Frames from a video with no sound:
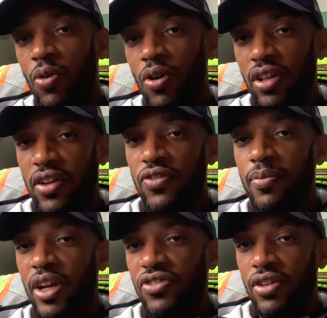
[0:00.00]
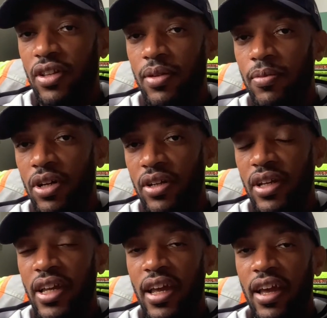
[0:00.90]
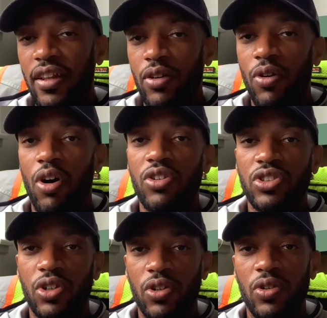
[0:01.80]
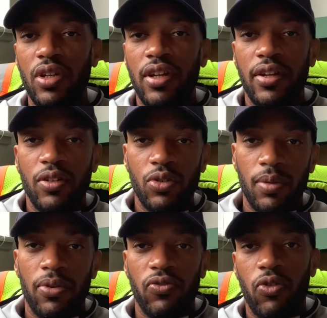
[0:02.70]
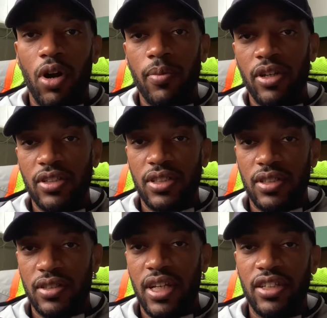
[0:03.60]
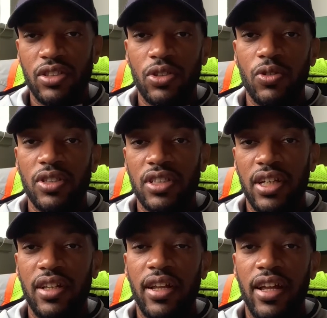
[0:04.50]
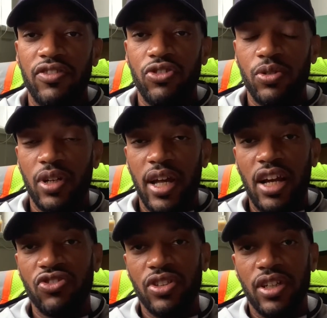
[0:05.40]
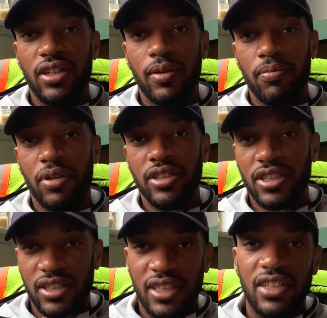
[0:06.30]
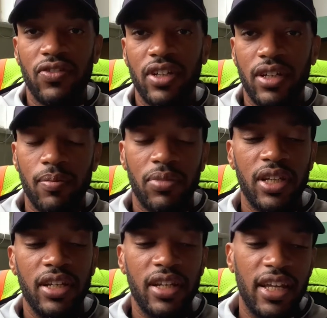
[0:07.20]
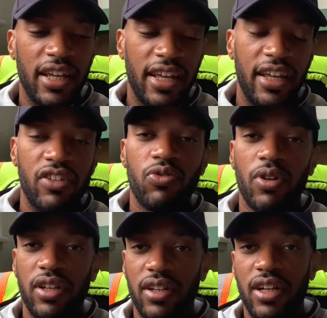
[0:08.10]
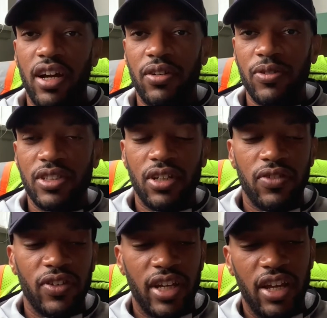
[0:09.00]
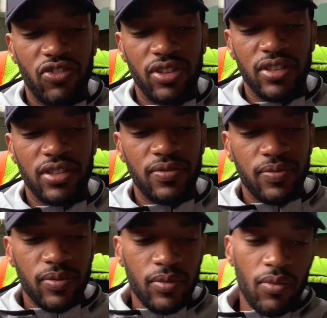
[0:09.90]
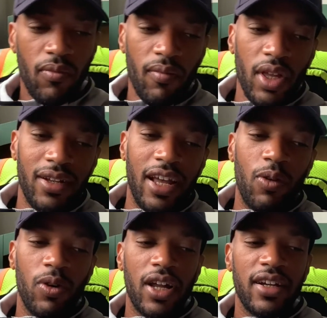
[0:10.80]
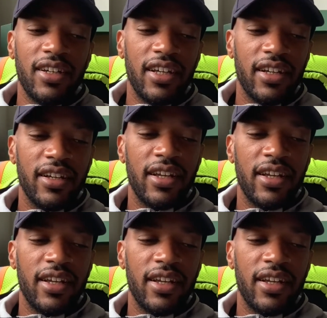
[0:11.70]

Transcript: on the information in the book, and they'll also do a performance test too to see that you could actually successfully complete each one of the concrete certifications. Now, what I did,